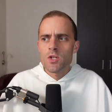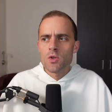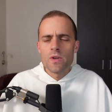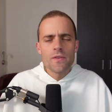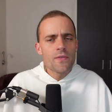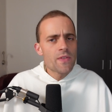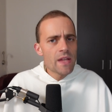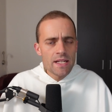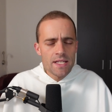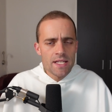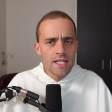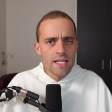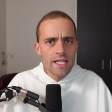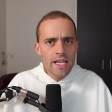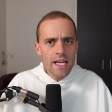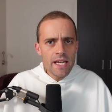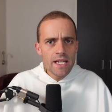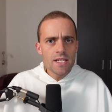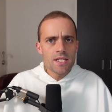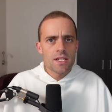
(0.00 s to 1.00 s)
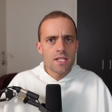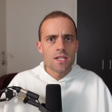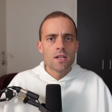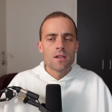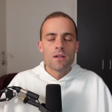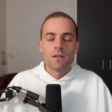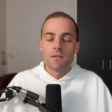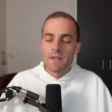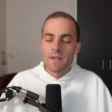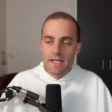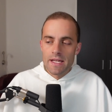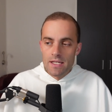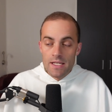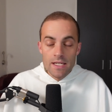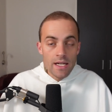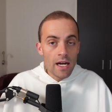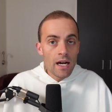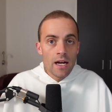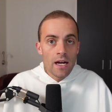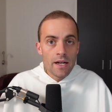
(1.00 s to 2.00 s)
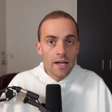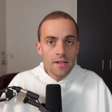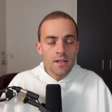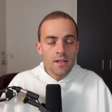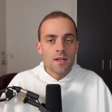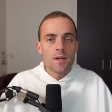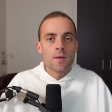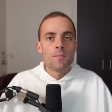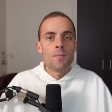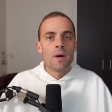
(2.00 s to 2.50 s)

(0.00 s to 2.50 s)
So if that's the case, then God,